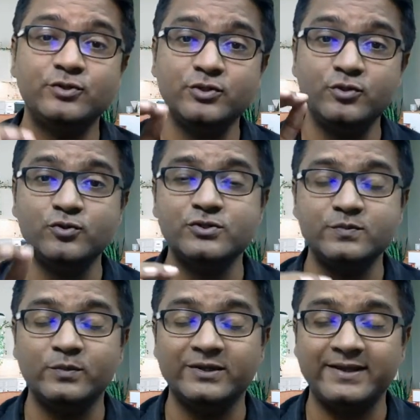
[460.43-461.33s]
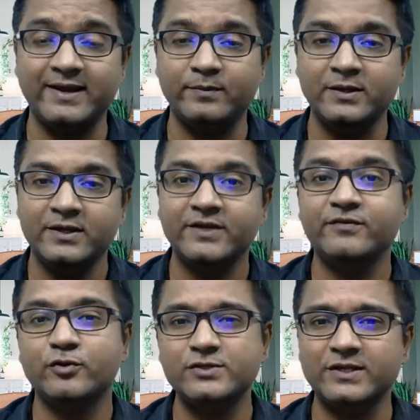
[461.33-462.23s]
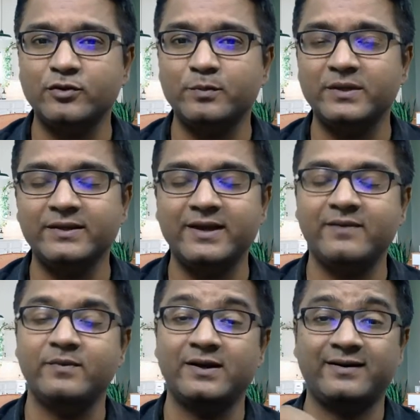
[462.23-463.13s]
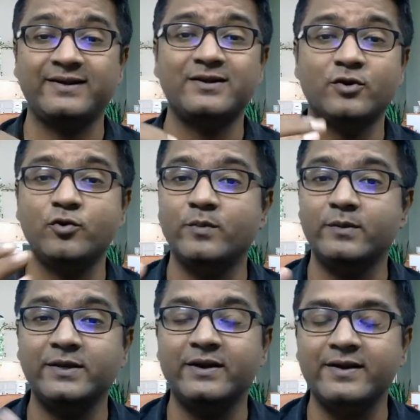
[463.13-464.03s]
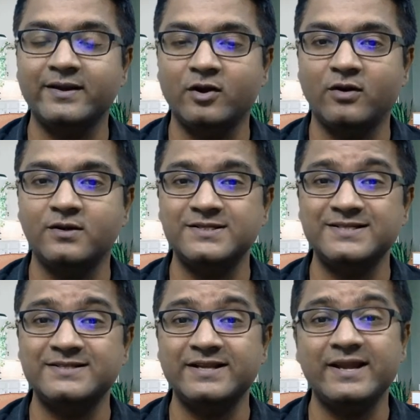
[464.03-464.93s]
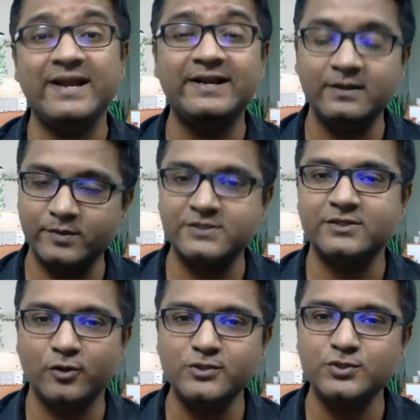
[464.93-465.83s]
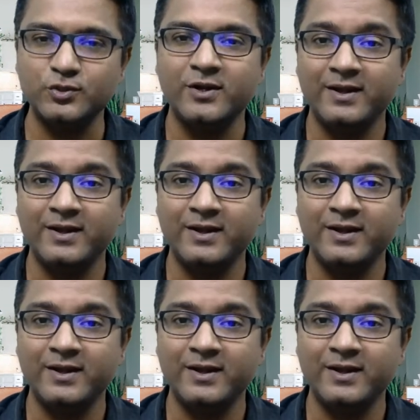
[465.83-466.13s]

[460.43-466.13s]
Use mid cap. If you're using mid cap right now, you may be getting around 16-18% also.